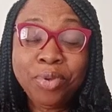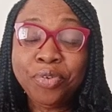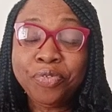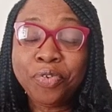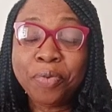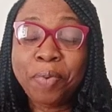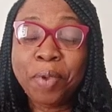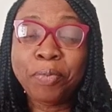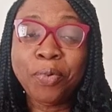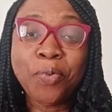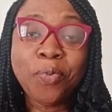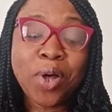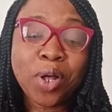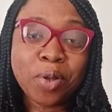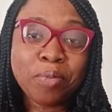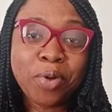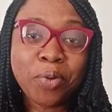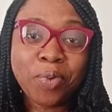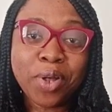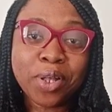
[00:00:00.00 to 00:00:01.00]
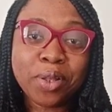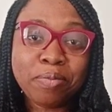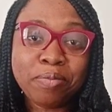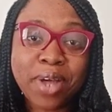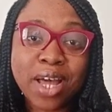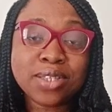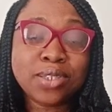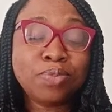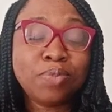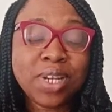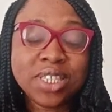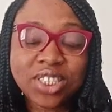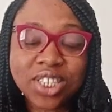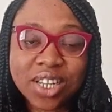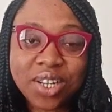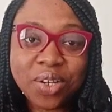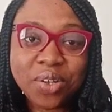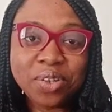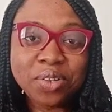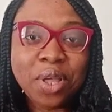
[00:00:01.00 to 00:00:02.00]
Hello beautiful people, welcome and welcome back to my
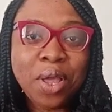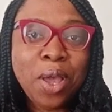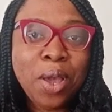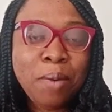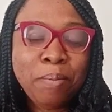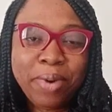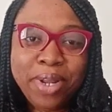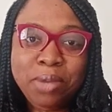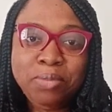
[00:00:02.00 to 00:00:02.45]
channel.